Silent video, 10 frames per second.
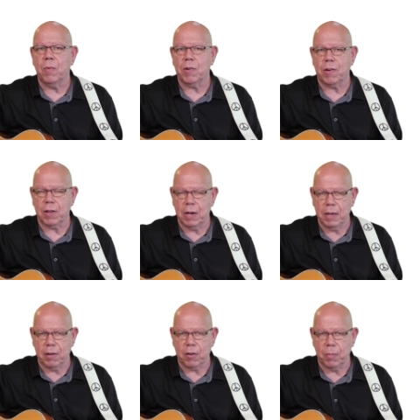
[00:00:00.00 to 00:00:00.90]
which is going to
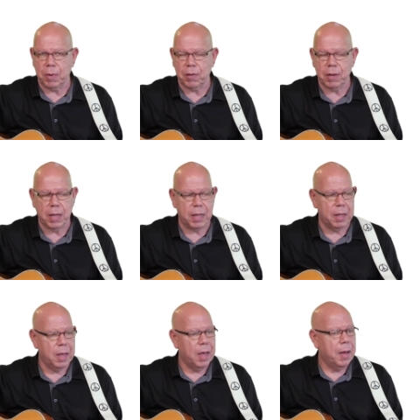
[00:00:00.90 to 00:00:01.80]
lead us home to
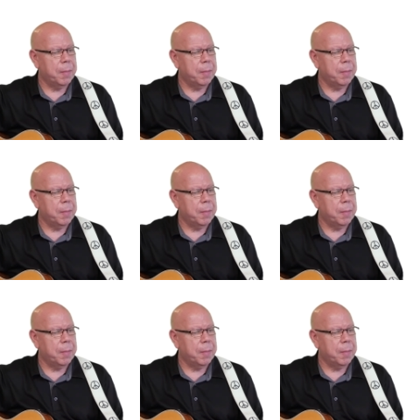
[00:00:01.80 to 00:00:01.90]
C.